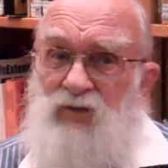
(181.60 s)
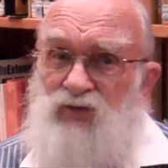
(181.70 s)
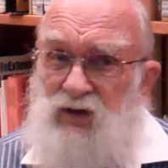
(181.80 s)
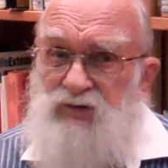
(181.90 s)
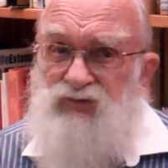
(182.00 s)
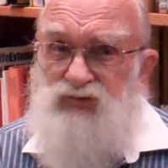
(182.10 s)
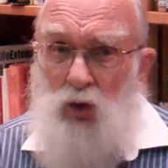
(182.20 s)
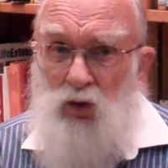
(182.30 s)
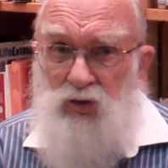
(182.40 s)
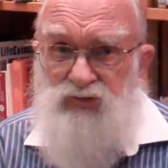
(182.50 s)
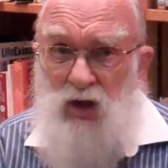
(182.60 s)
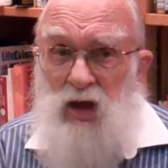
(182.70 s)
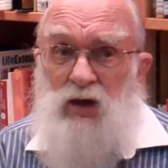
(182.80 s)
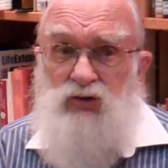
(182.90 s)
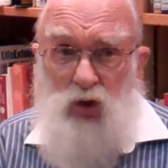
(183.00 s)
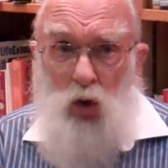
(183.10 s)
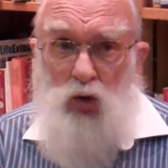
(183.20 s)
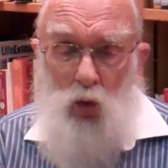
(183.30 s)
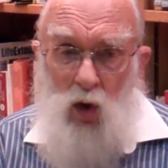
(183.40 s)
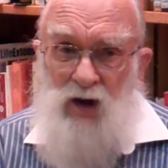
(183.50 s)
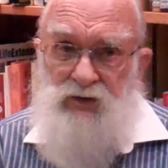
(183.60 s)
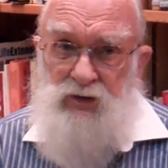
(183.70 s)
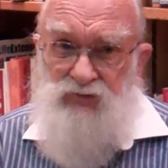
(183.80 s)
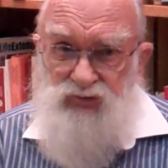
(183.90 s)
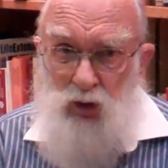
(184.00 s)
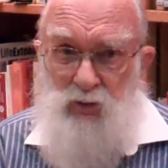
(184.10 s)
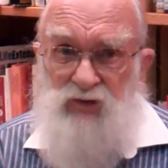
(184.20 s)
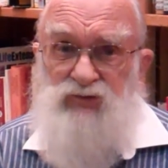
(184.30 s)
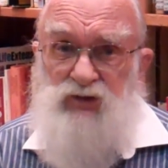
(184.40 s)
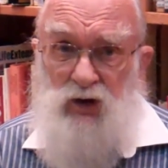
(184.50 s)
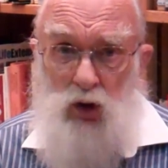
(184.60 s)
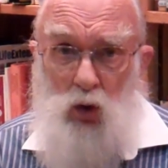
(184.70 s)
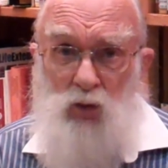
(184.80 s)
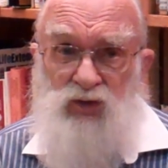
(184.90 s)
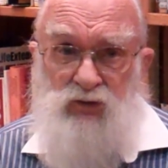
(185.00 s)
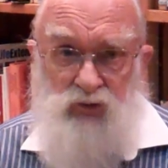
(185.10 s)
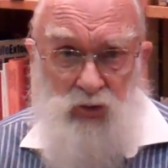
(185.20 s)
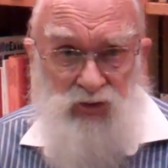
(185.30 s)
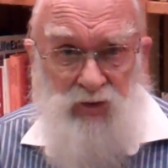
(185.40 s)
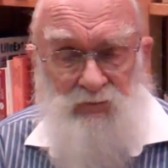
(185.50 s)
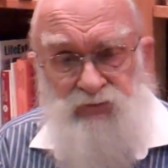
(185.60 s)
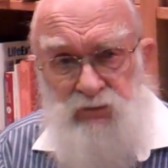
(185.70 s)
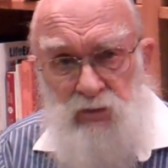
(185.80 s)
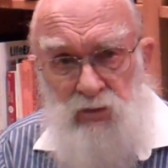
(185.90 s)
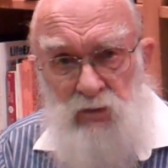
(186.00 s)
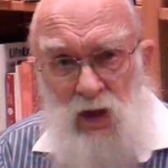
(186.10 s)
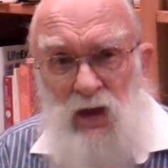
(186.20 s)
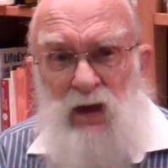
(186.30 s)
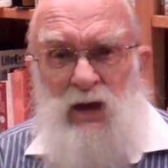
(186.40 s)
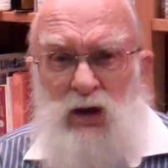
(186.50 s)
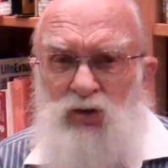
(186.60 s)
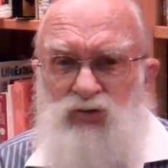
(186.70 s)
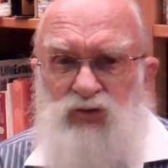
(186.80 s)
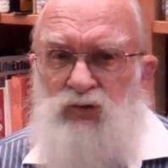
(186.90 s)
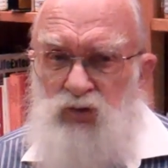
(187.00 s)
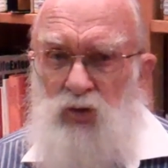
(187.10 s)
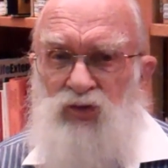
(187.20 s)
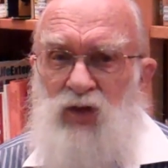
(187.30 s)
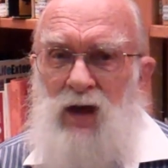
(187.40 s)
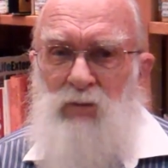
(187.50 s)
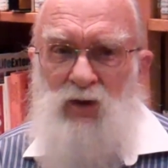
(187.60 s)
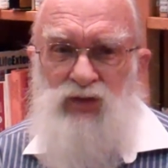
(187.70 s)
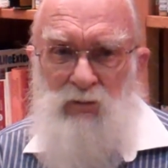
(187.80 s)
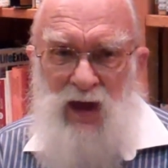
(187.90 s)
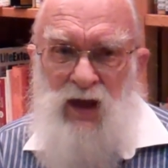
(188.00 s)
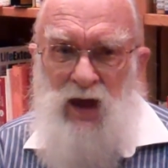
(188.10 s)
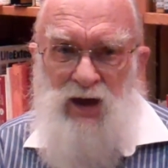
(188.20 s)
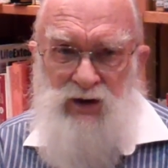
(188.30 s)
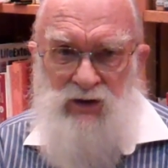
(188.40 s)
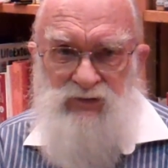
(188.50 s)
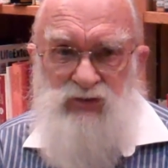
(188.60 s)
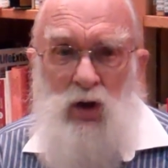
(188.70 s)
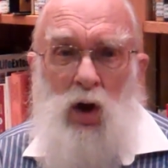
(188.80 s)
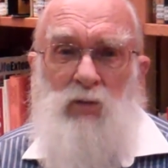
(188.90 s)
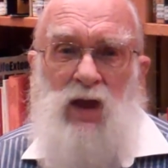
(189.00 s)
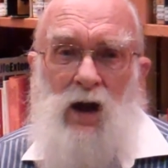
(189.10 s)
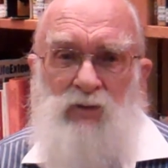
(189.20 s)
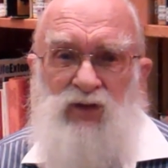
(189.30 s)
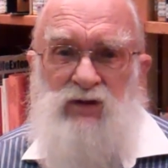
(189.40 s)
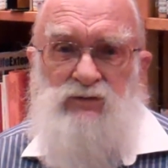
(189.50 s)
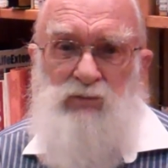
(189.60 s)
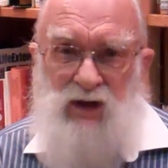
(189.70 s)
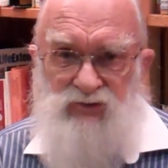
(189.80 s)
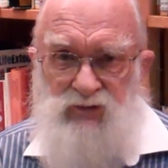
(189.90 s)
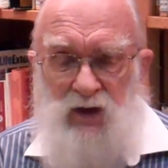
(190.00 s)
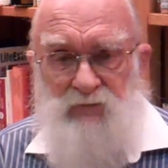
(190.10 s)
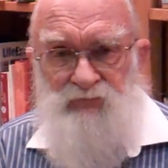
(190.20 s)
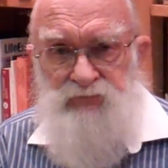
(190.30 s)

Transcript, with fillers: and these stores don't want consumers to know the truth. Here's the truth about the bad ideas homeopathy is based on.